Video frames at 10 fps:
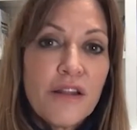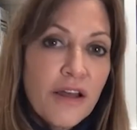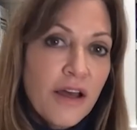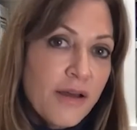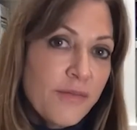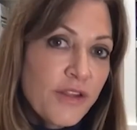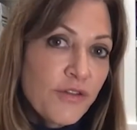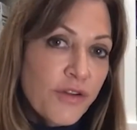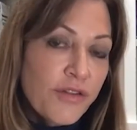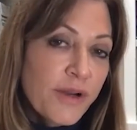um, the
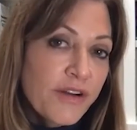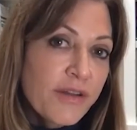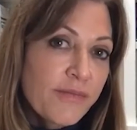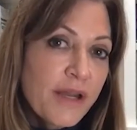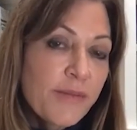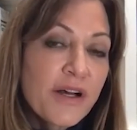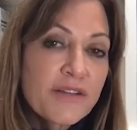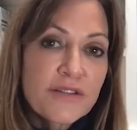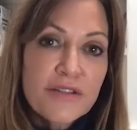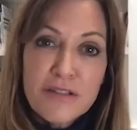North American
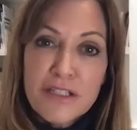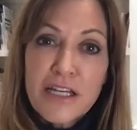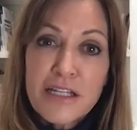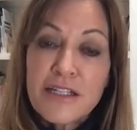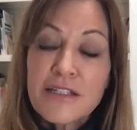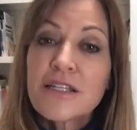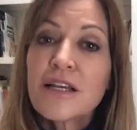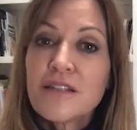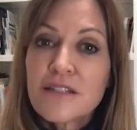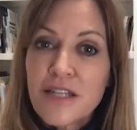Menopausal Society's
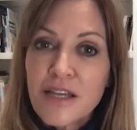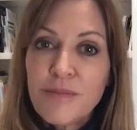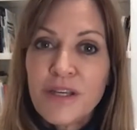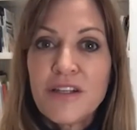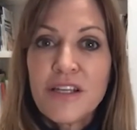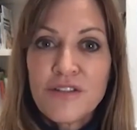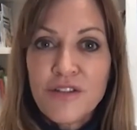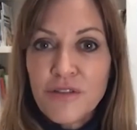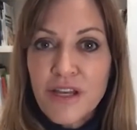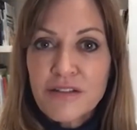statement in
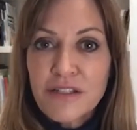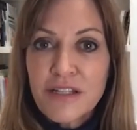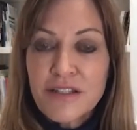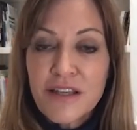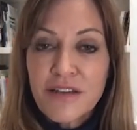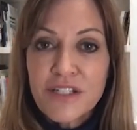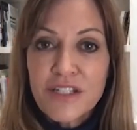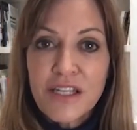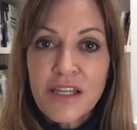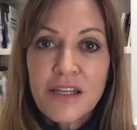
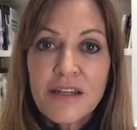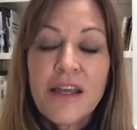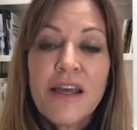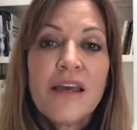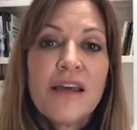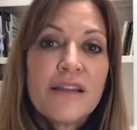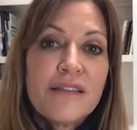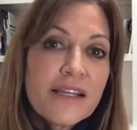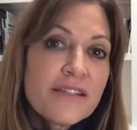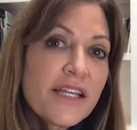2017,
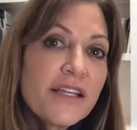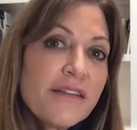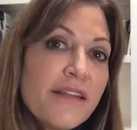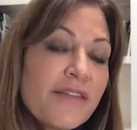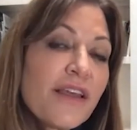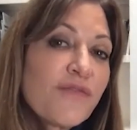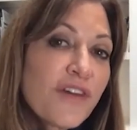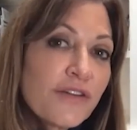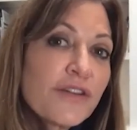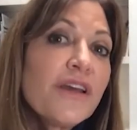they stated that they
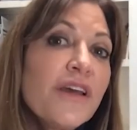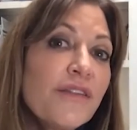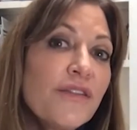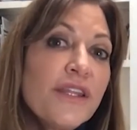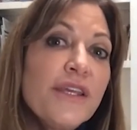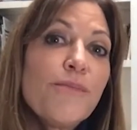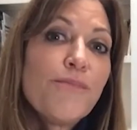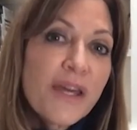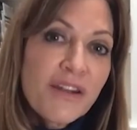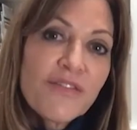felt the
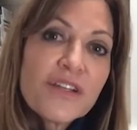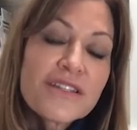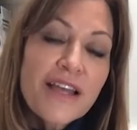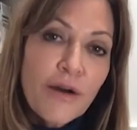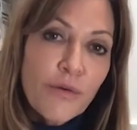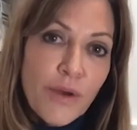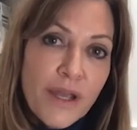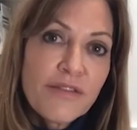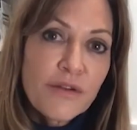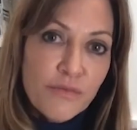benefits
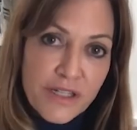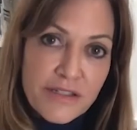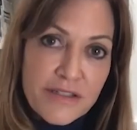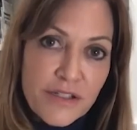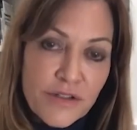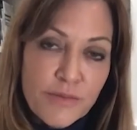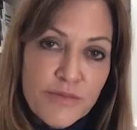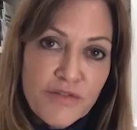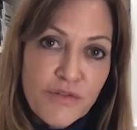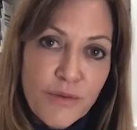outweighed the risks in terms
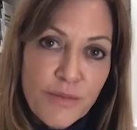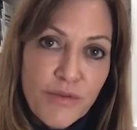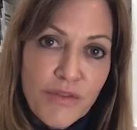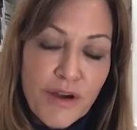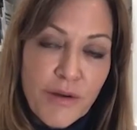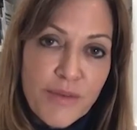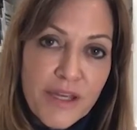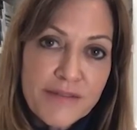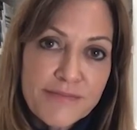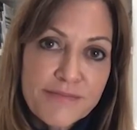of hormone therapy.